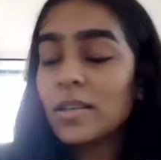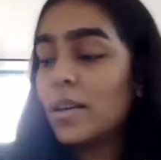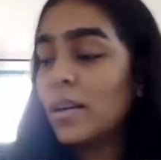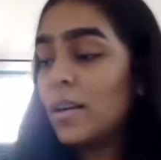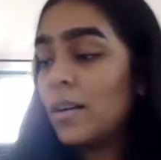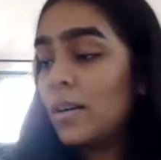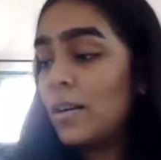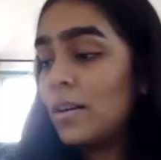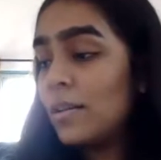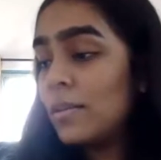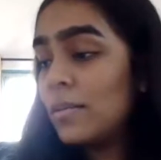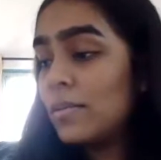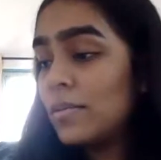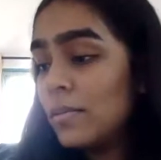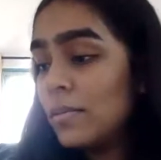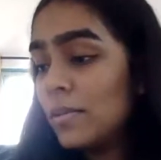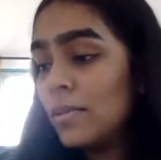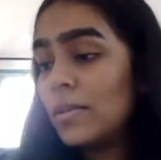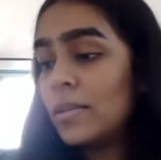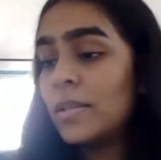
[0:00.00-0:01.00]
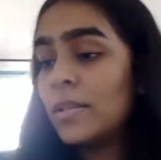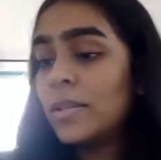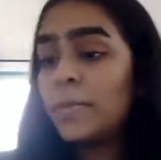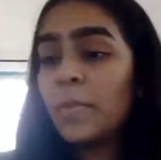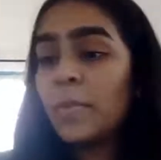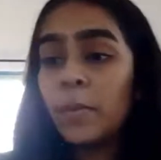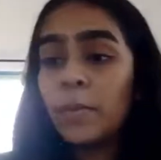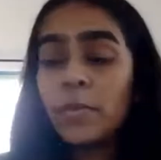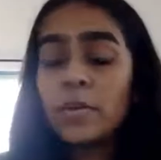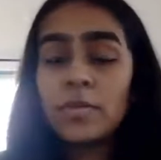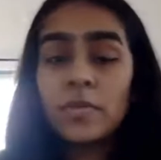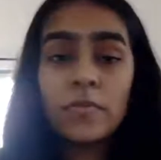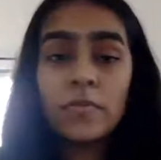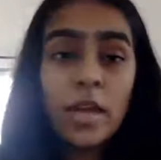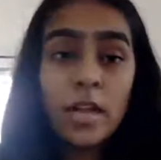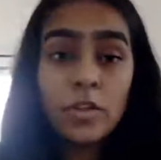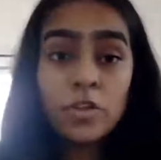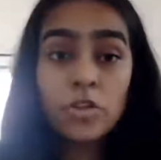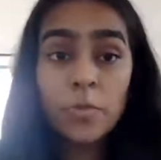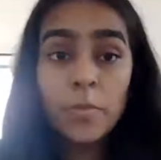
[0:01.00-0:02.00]
uh, the members of the
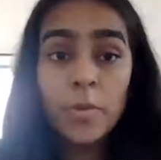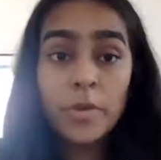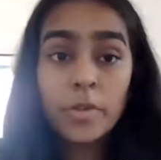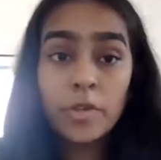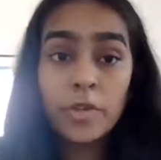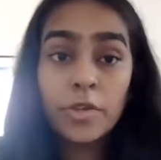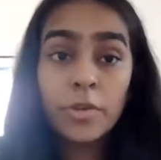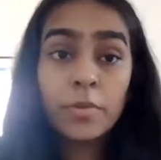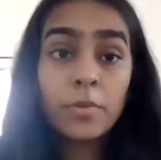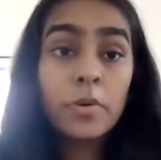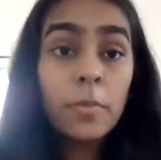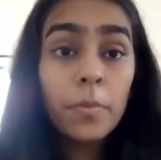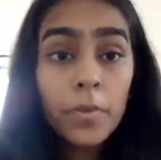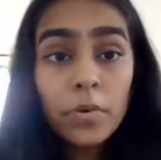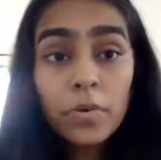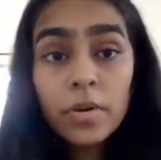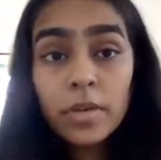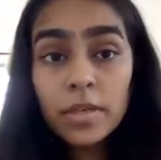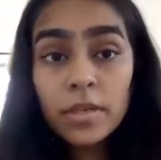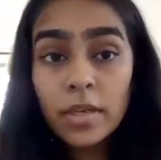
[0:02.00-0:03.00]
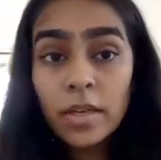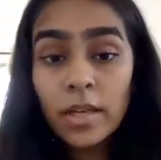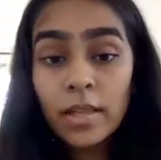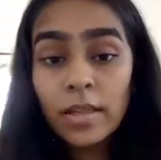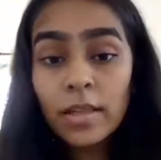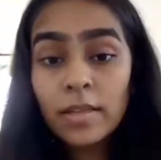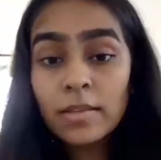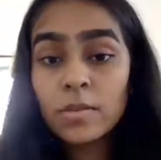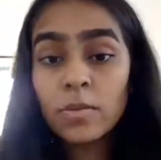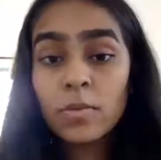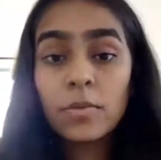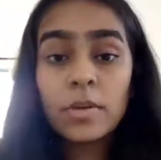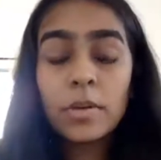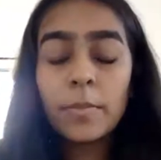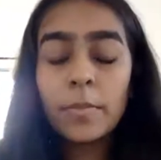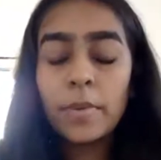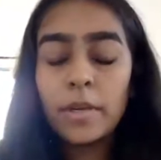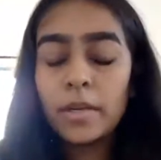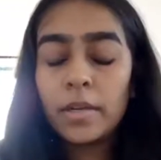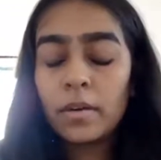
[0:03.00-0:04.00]
LGBTQ community. And there's a whole
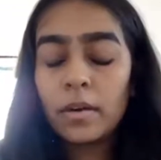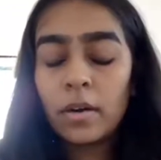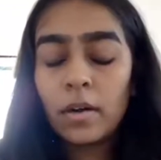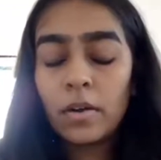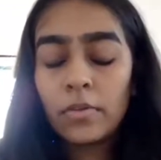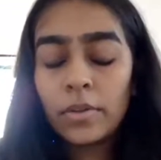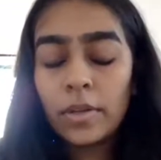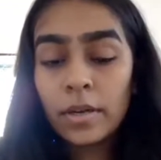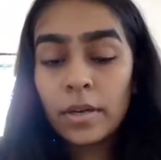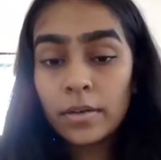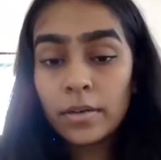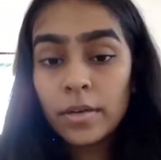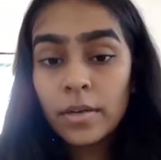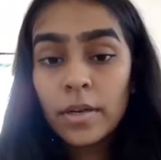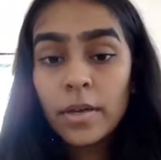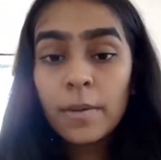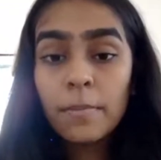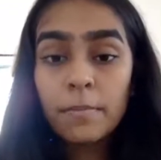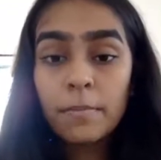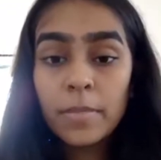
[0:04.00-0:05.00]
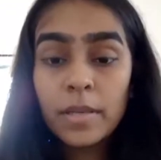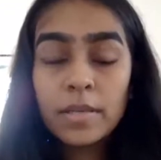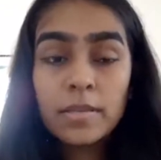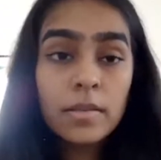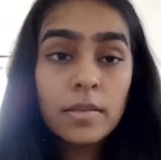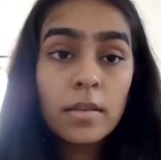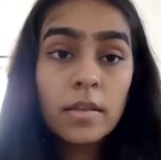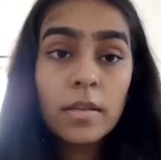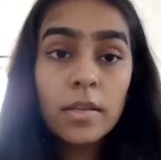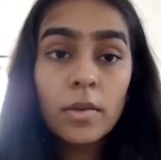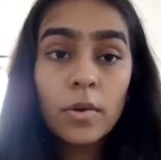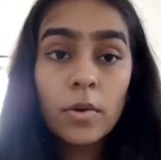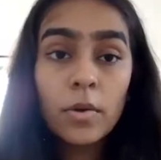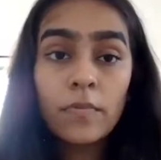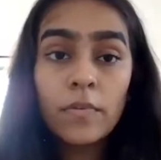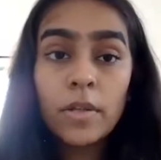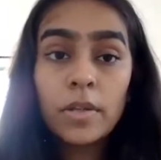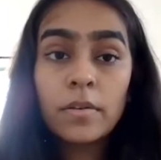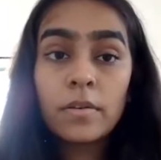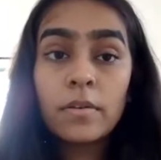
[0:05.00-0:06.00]
debate around that, basically on
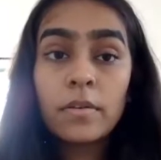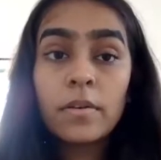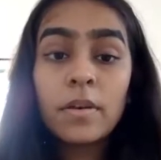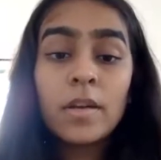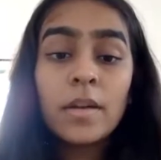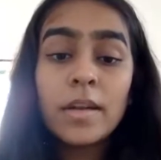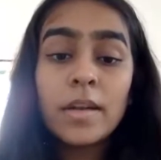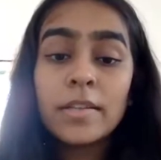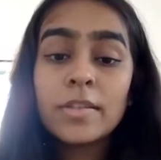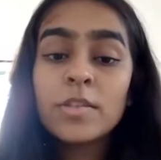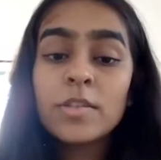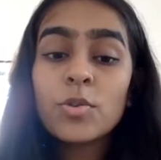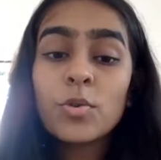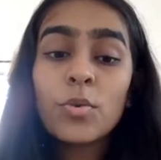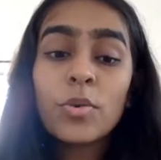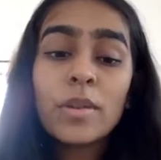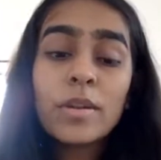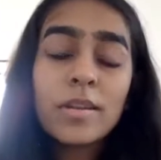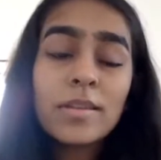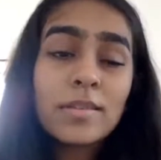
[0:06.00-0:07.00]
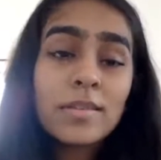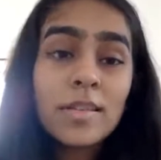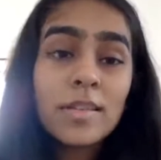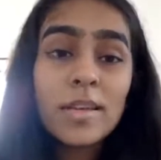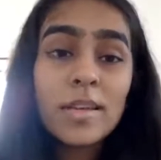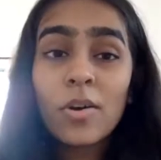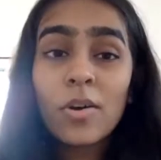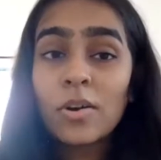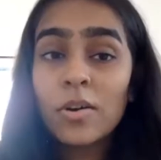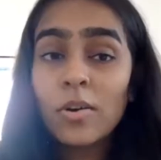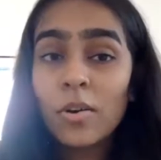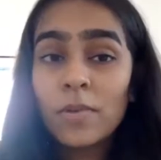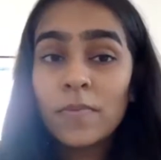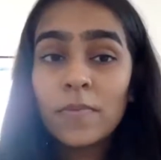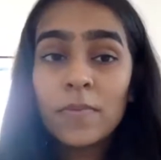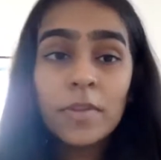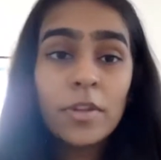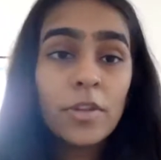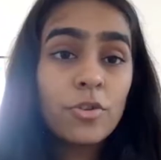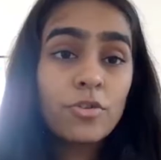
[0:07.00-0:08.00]
whether it's tokenistic or not,
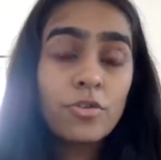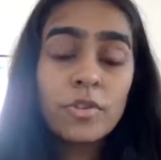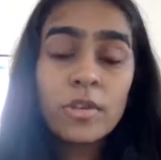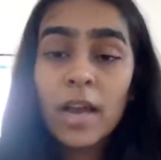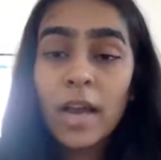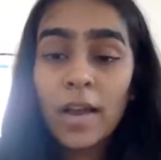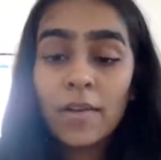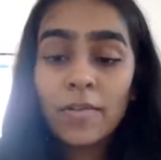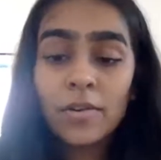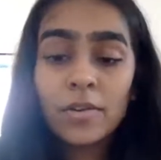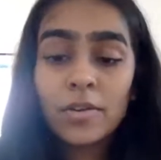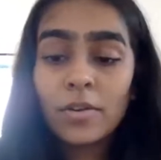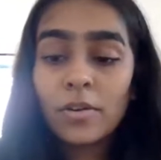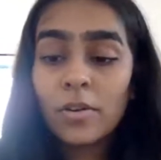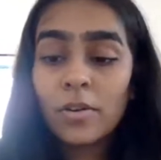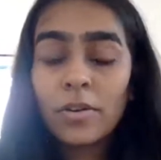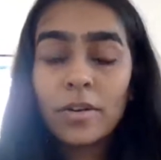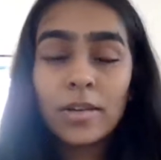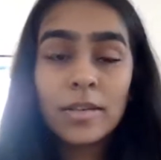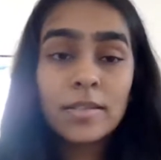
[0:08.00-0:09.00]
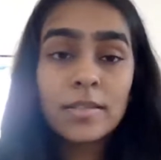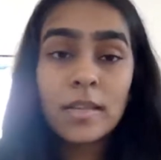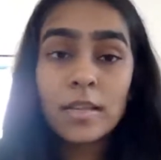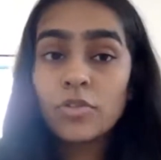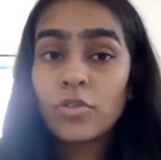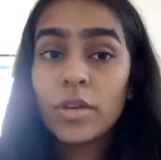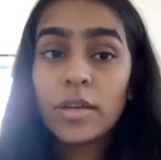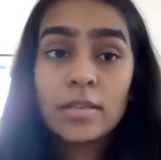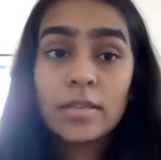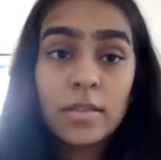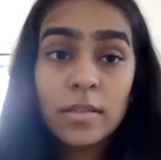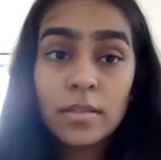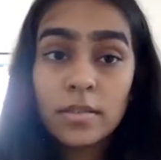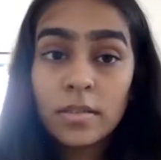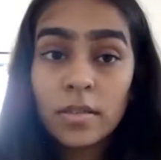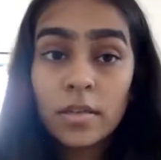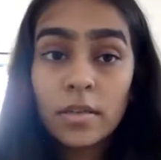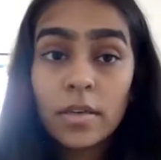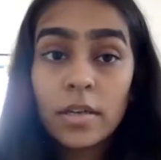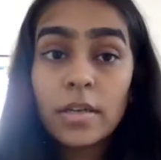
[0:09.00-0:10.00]
whether you should have it or not, etc., etc.
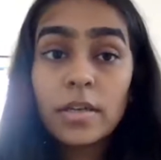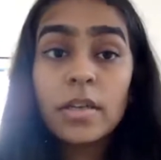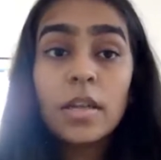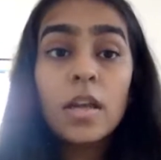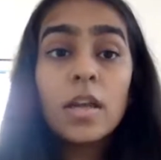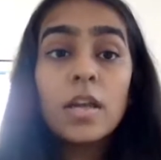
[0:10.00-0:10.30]
Right?